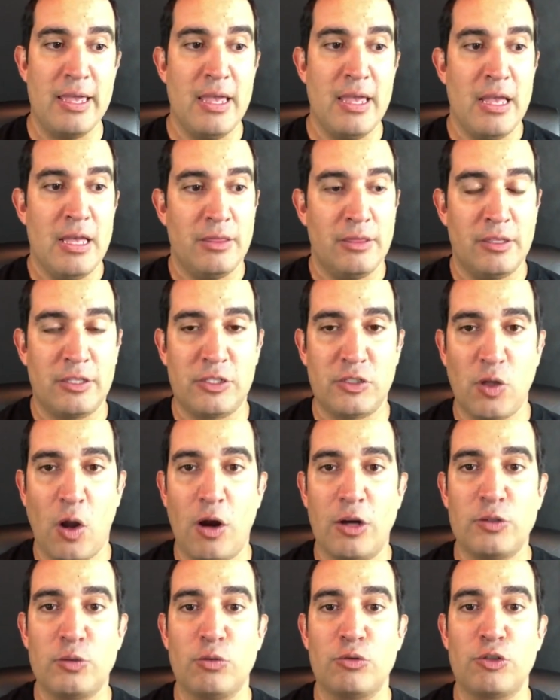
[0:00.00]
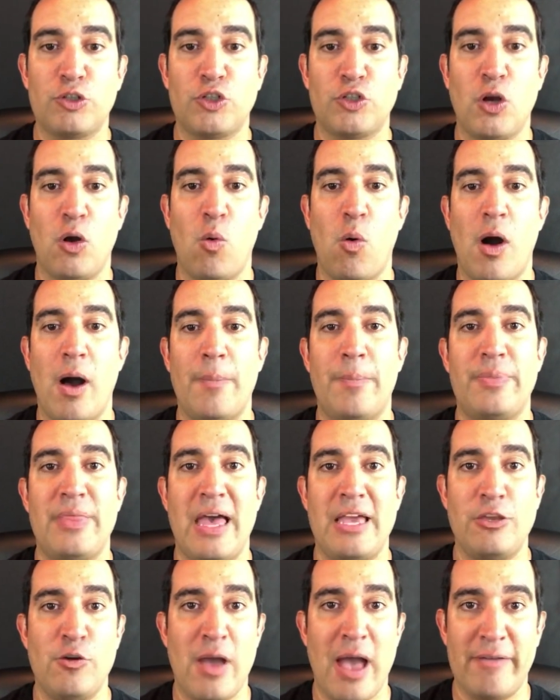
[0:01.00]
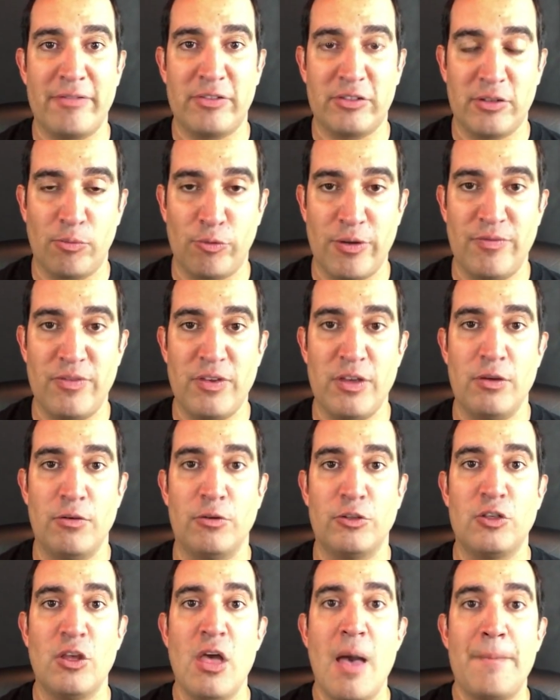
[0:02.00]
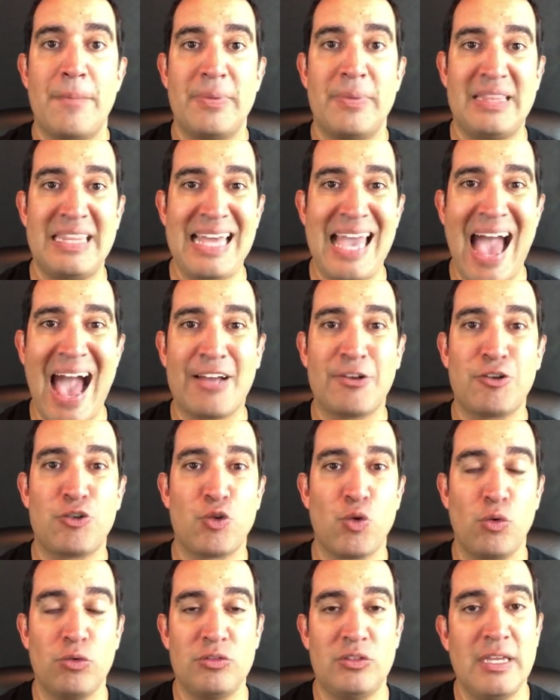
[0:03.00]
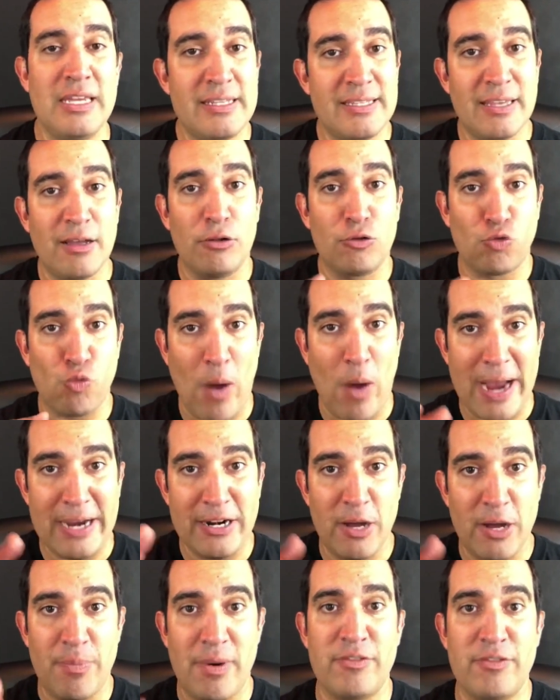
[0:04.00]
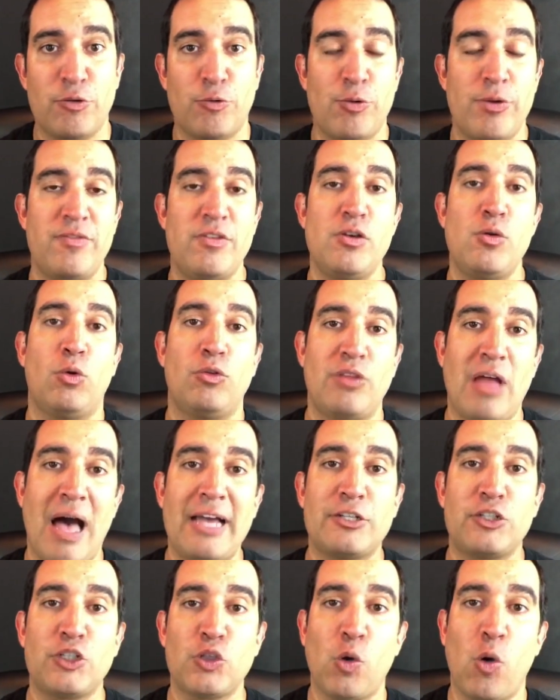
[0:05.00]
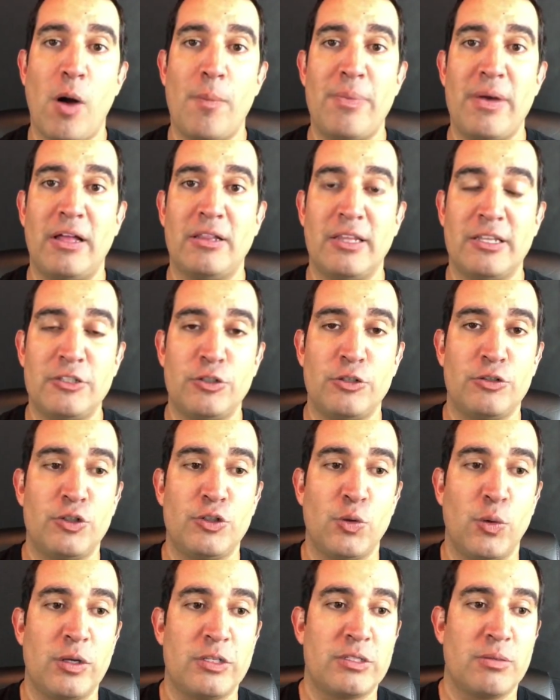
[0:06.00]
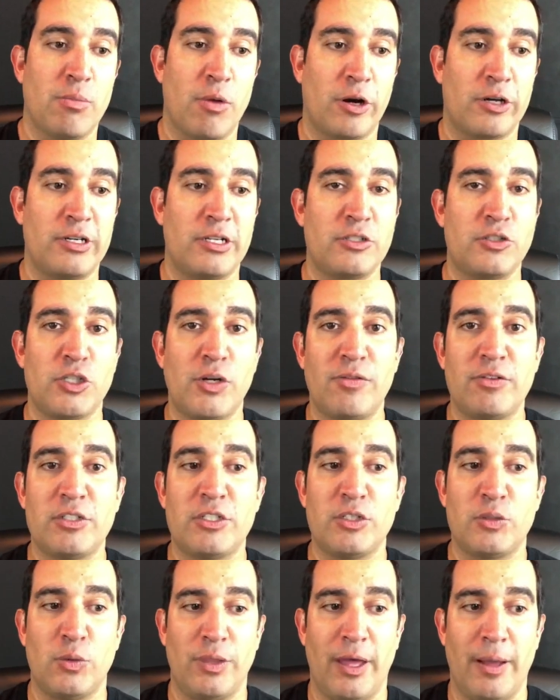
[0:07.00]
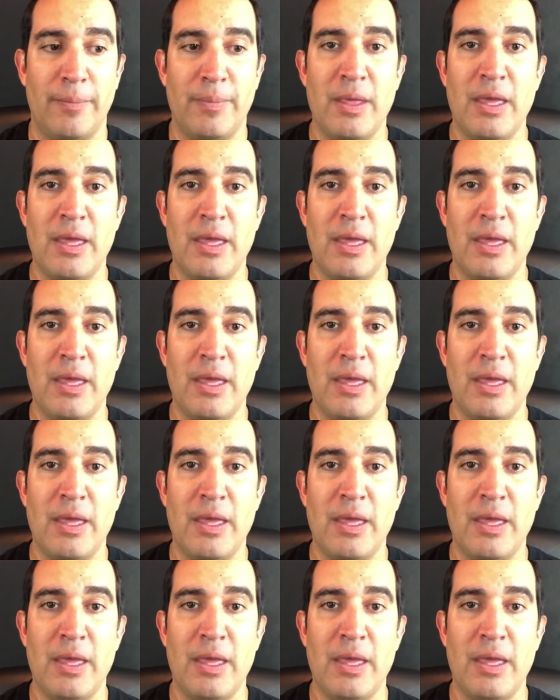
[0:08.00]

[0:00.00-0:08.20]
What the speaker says: The stars will show up that you have some reviews, but the actual detailed write-up of the review will not show up unless you're doing some marketing services with them.